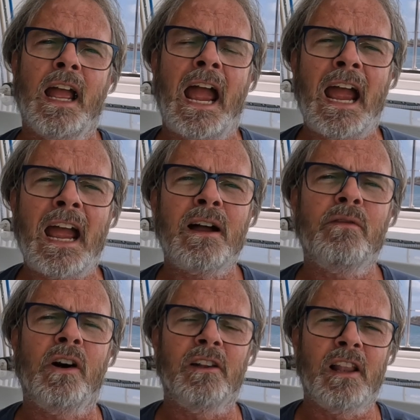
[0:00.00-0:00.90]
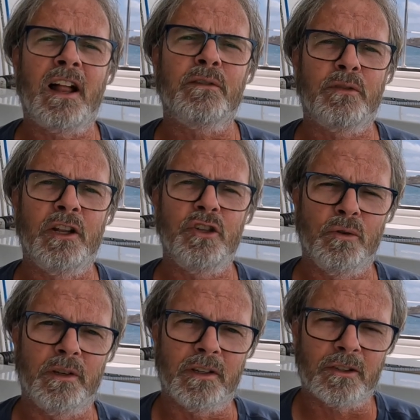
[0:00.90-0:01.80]
have a lot of fun
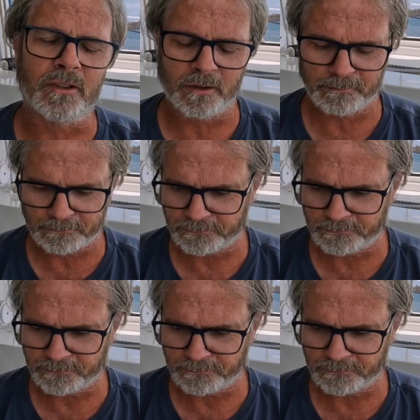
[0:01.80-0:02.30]
doing this.